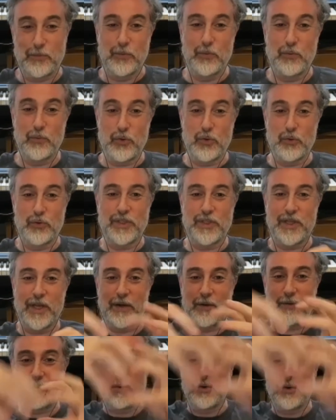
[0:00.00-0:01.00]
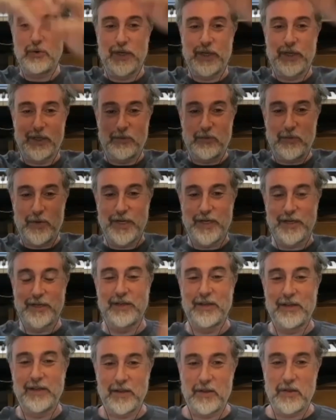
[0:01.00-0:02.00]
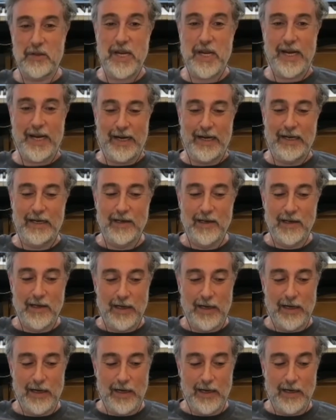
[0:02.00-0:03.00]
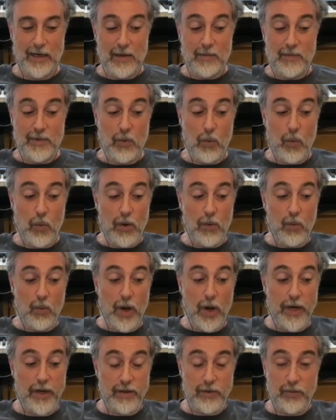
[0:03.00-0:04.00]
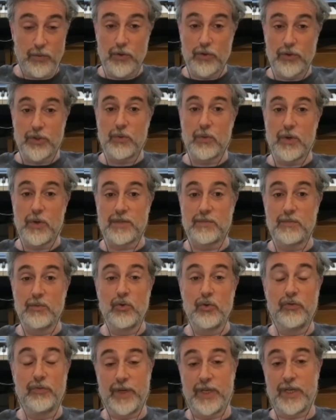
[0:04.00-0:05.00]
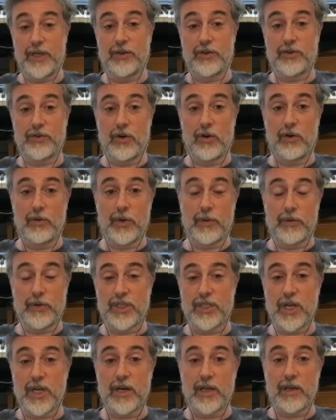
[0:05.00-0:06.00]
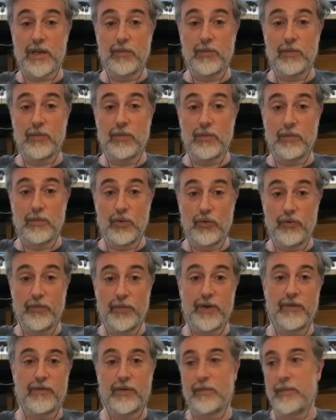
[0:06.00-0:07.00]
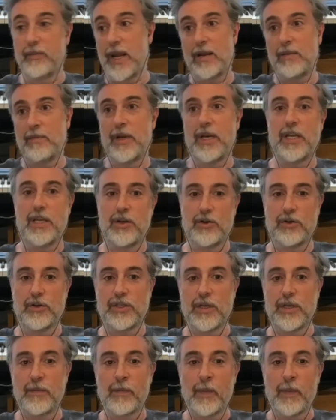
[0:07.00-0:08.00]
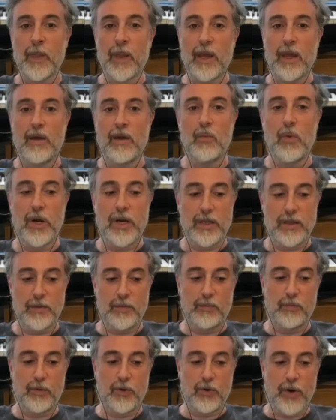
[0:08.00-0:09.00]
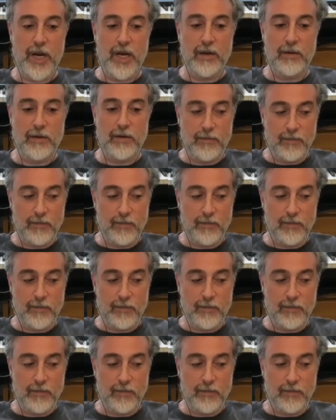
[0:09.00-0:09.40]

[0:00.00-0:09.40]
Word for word: roots that grew into one thing. Uh, but what one of the roots was movement control. We were studying movement for many, many years, and one of the great